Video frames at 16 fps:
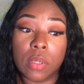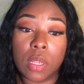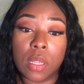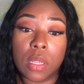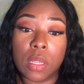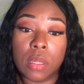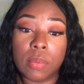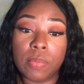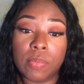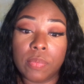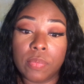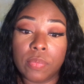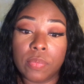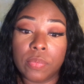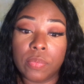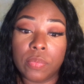Um,
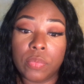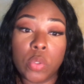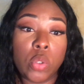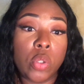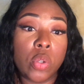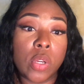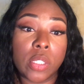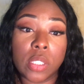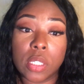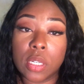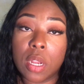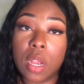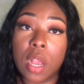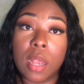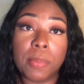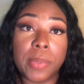New York to the
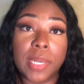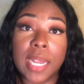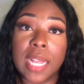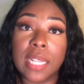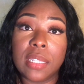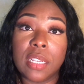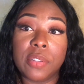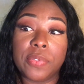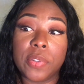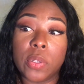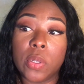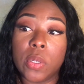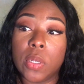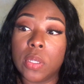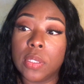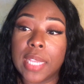heart, but got love for
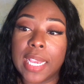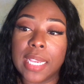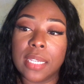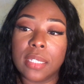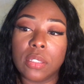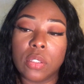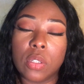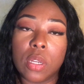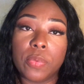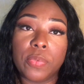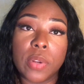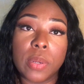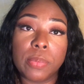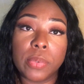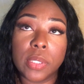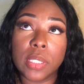all. Like, you know, I'm
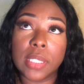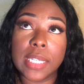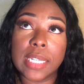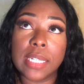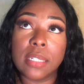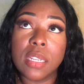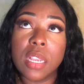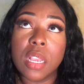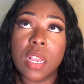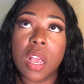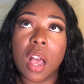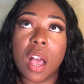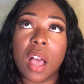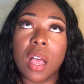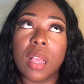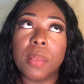from Brooklyn.
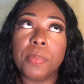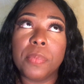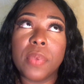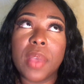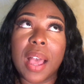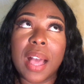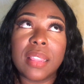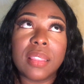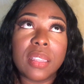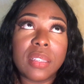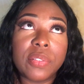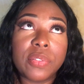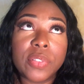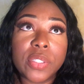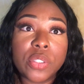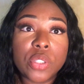Um, I
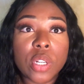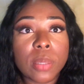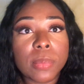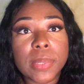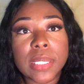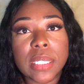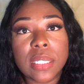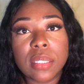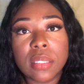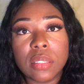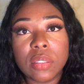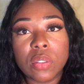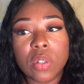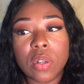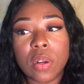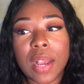live in Germany.
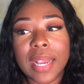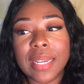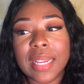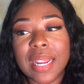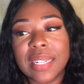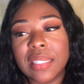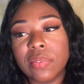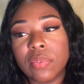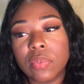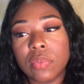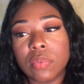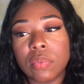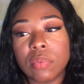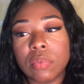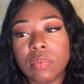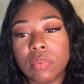You know, I kind of
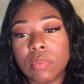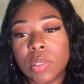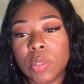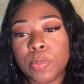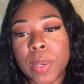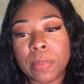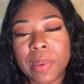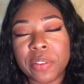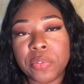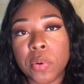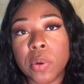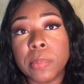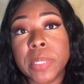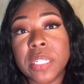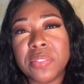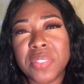spent my
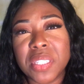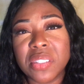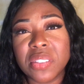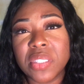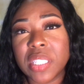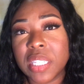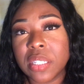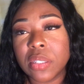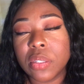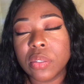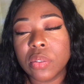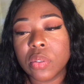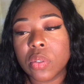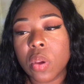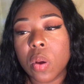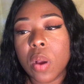formative years here,
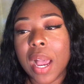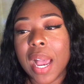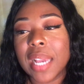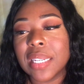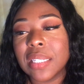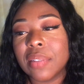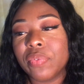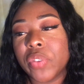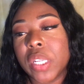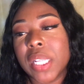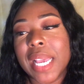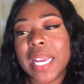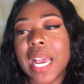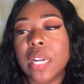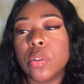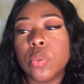so I can feel
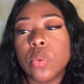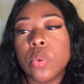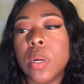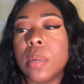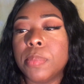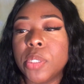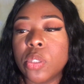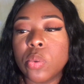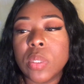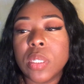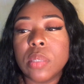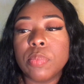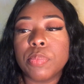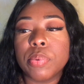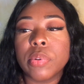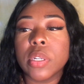like I grew up
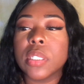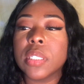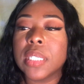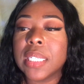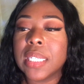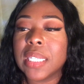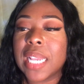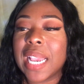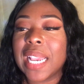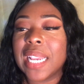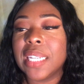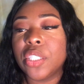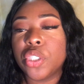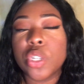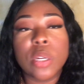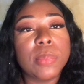between Brooklyn
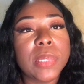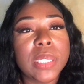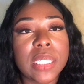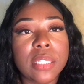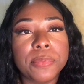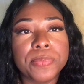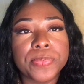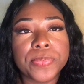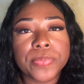and Germany.